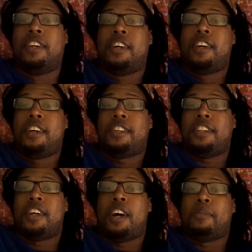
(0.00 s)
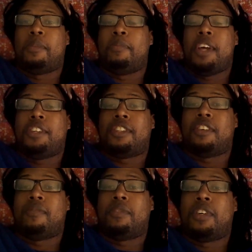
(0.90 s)
The bases of them
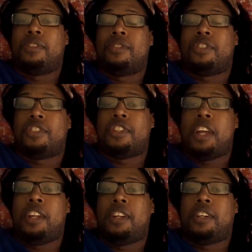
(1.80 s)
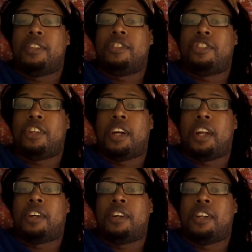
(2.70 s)
done. There's just editing and shit I gotta cut
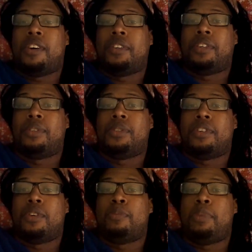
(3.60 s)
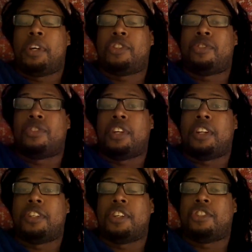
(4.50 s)
out, and little pictures,
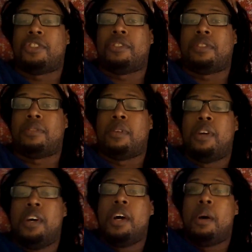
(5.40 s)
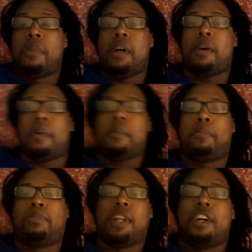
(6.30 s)
annotations, and blah blah
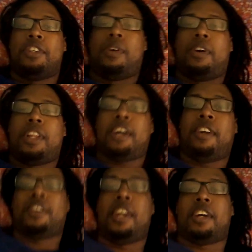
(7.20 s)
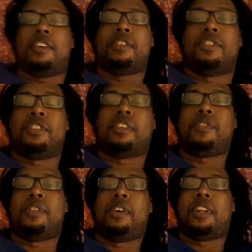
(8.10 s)
blah. All that good stuff. All
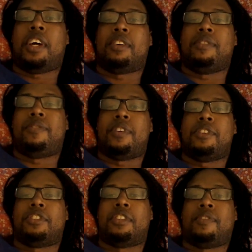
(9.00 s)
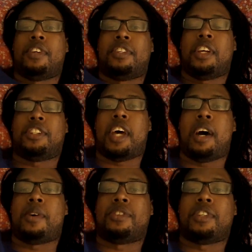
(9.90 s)
that good fun stuff that takes hours and
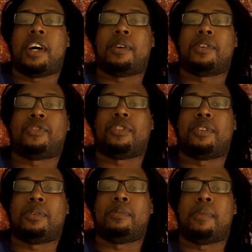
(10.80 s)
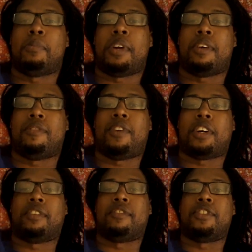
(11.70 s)
hours for no apparent fucking
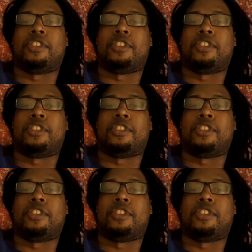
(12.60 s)
reason.